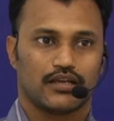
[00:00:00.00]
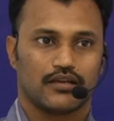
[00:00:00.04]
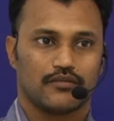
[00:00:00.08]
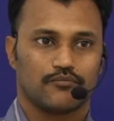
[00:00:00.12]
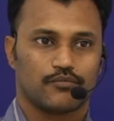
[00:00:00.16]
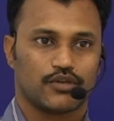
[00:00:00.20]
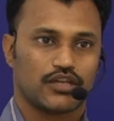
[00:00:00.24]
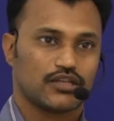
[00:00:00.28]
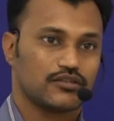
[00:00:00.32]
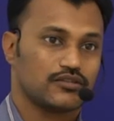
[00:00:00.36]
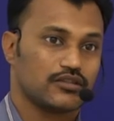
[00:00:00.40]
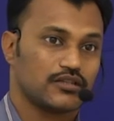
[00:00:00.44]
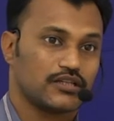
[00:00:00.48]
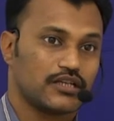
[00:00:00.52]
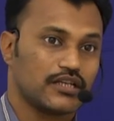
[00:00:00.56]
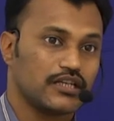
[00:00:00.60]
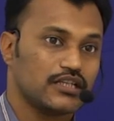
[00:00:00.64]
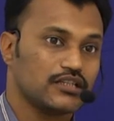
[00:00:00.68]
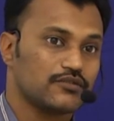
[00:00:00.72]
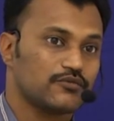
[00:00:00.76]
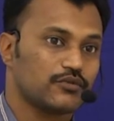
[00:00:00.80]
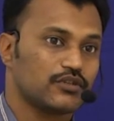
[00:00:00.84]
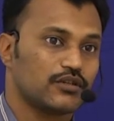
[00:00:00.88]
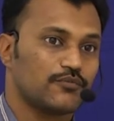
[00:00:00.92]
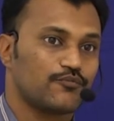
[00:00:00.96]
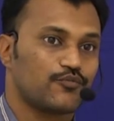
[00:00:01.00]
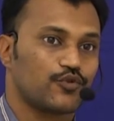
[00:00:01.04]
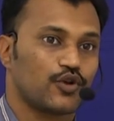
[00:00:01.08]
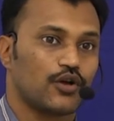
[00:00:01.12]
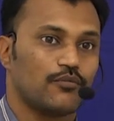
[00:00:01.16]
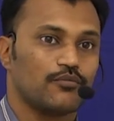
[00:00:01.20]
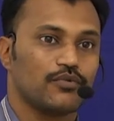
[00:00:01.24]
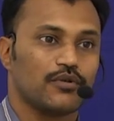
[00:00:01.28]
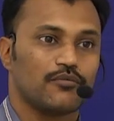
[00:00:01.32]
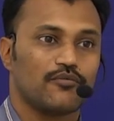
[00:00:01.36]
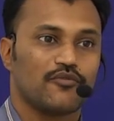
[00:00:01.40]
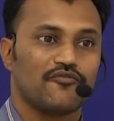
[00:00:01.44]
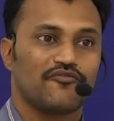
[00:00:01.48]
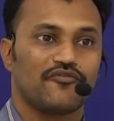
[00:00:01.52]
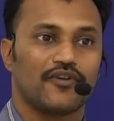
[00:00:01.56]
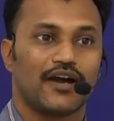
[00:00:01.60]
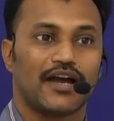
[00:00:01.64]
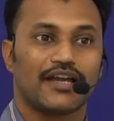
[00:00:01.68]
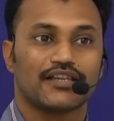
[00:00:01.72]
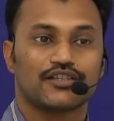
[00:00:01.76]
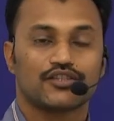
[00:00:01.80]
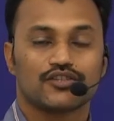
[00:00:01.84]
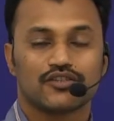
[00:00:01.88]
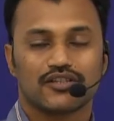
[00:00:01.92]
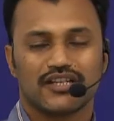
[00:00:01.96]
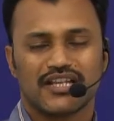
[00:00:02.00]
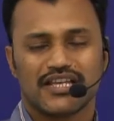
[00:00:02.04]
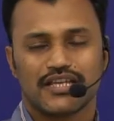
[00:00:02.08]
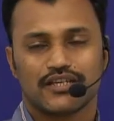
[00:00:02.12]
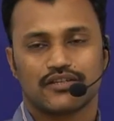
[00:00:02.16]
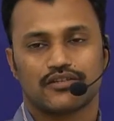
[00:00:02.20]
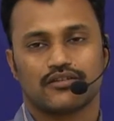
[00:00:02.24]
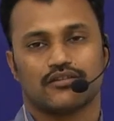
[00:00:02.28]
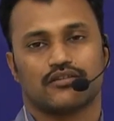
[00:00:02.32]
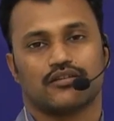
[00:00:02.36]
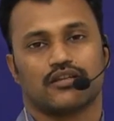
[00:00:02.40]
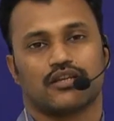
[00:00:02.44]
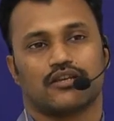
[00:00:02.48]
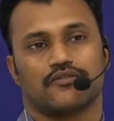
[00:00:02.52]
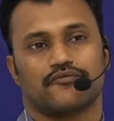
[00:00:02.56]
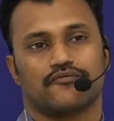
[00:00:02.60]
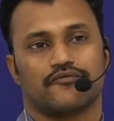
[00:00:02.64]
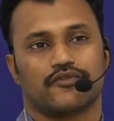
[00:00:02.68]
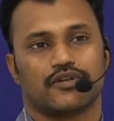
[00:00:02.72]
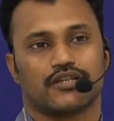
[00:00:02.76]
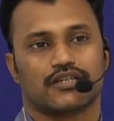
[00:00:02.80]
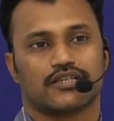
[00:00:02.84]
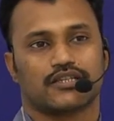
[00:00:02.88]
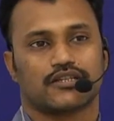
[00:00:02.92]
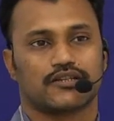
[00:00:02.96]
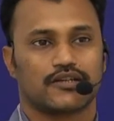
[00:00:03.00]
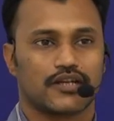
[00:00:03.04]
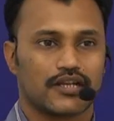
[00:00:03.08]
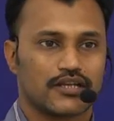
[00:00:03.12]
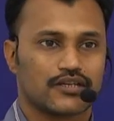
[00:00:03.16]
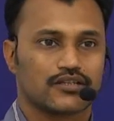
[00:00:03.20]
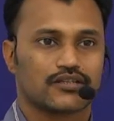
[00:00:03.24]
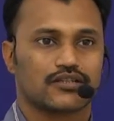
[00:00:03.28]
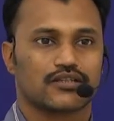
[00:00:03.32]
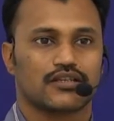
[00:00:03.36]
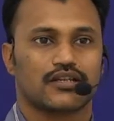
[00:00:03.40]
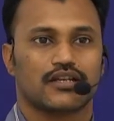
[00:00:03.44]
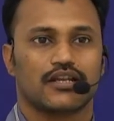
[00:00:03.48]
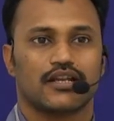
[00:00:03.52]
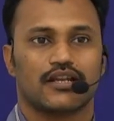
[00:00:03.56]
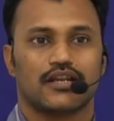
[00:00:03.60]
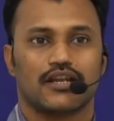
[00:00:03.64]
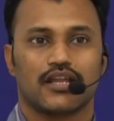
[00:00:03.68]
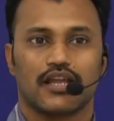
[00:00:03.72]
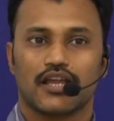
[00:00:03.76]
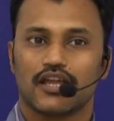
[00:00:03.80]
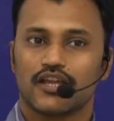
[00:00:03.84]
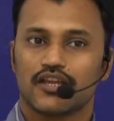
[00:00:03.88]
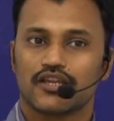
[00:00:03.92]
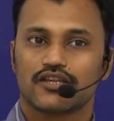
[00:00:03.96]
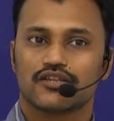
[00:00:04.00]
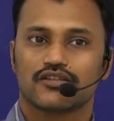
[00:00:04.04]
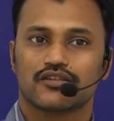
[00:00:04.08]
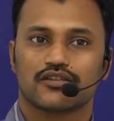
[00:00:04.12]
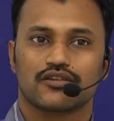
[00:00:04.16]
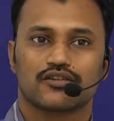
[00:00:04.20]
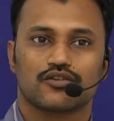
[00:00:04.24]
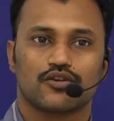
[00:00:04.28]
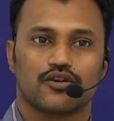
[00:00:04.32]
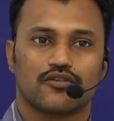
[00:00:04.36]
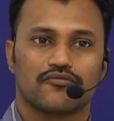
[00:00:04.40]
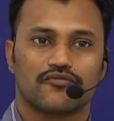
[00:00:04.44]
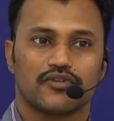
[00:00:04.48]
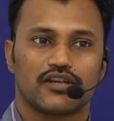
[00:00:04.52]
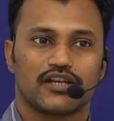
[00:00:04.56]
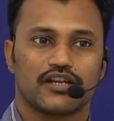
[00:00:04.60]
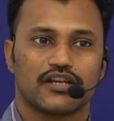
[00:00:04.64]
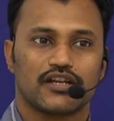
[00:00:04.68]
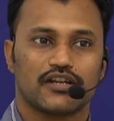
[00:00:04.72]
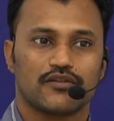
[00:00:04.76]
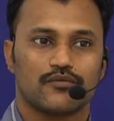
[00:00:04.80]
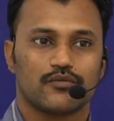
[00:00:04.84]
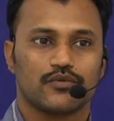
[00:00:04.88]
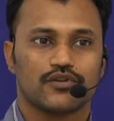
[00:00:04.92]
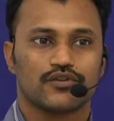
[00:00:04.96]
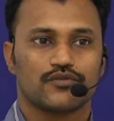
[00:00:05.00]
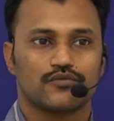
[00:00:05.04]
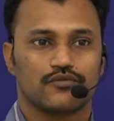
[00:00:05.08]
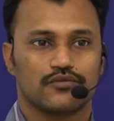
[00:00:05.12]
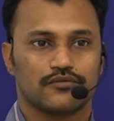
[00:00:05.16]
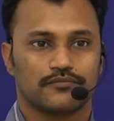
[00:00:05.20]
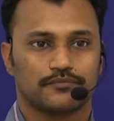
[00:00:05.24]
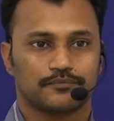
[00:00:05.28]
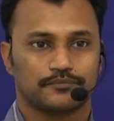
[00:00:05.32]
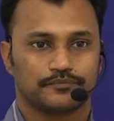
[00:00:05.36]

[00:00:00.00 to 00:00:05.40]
because it deals with the problem of isolation and frustration and negation of an individual.